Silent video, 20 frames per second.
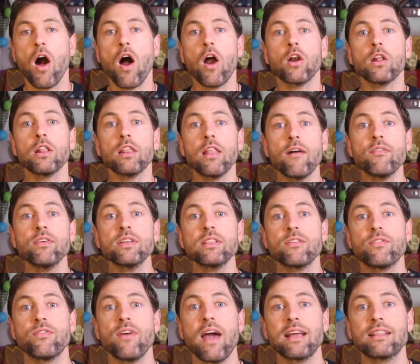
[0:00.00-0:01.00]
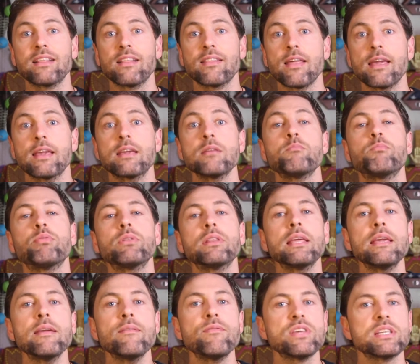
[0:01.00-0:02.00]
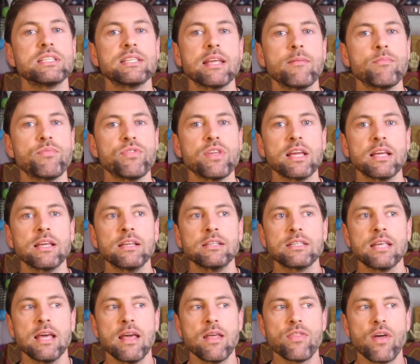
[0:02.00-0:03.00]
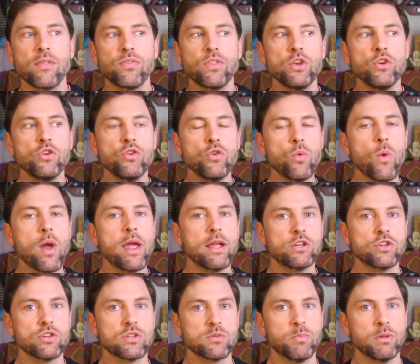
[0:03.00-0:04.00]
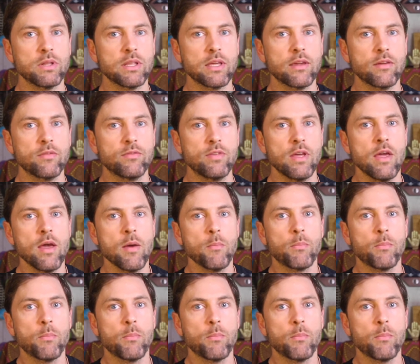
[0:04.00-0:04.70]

are loving the fact that they can believe the same things that the New Agers believed,